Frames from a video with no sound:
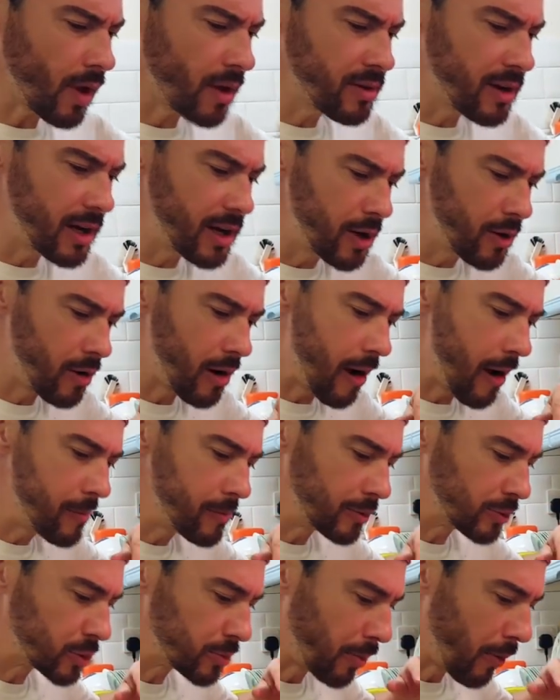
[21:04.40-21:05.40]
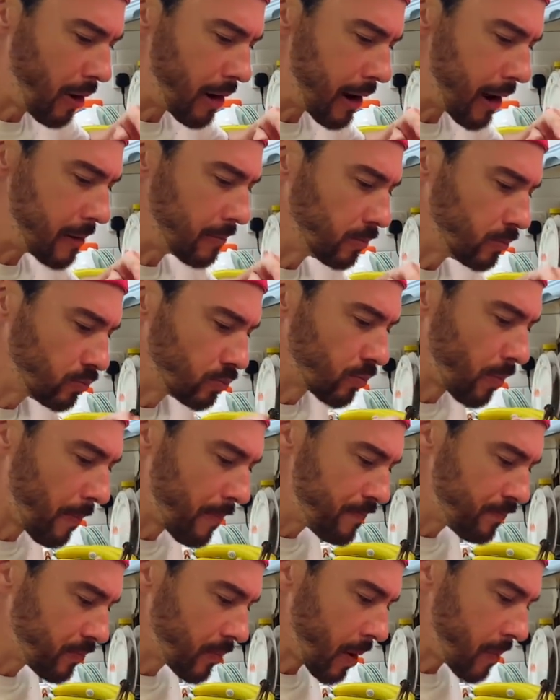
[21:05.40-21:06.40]
A little hum of chipotle.
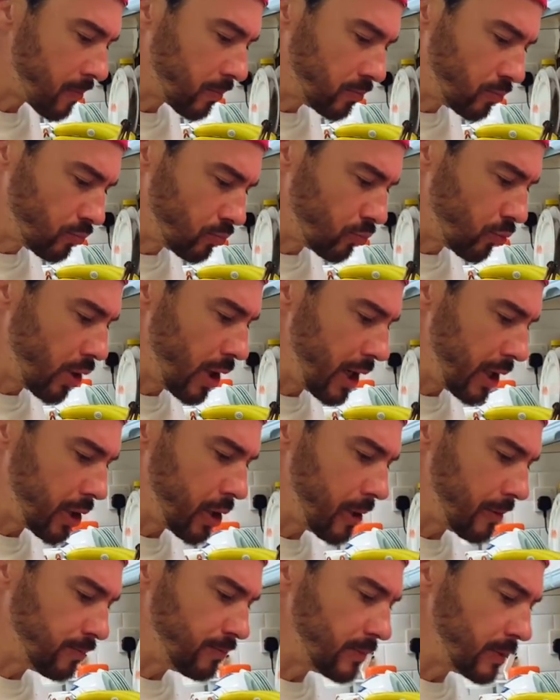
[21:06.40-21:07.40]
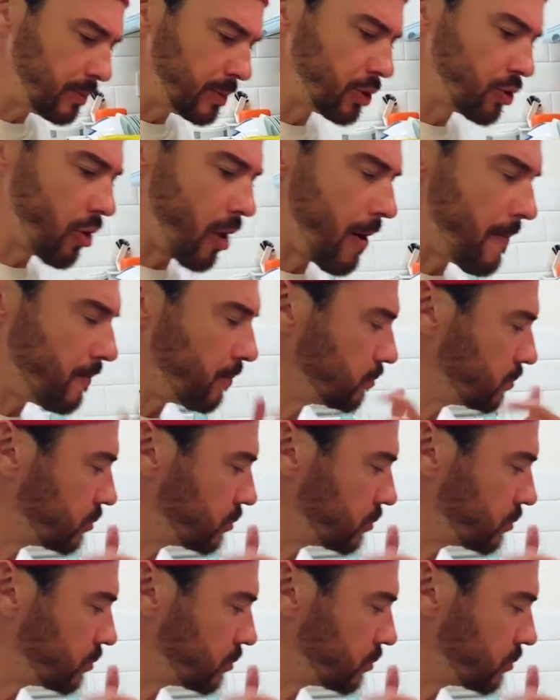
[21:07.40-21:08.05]
Really good, let me try.